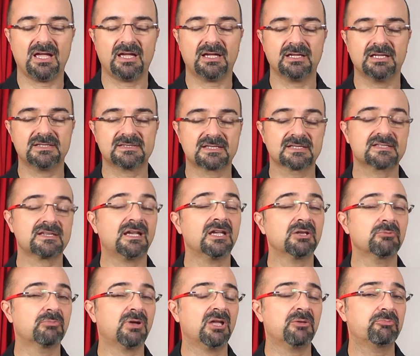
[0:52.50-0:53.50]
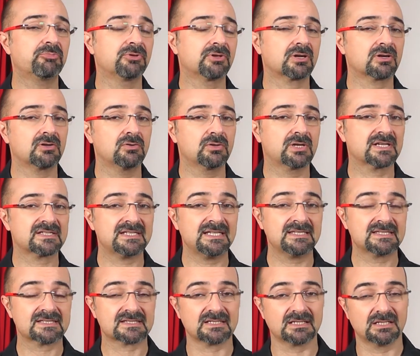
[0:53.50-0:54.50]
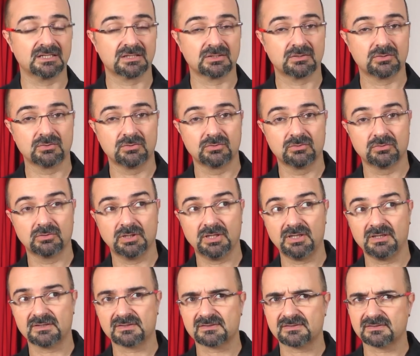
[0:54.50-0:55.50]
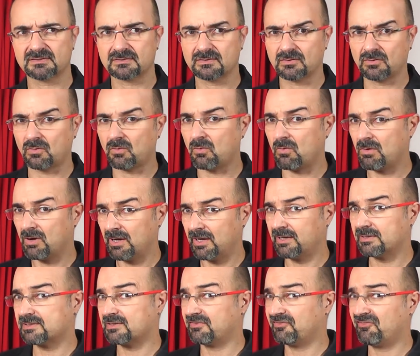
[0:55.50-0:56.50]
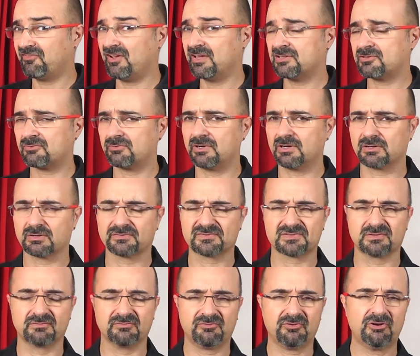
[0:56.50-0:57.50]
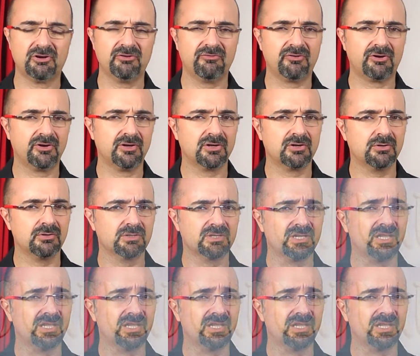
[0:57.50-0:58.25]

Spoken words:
It's designed by Pierluca Zizzi, who is quite a veteran of some very, very good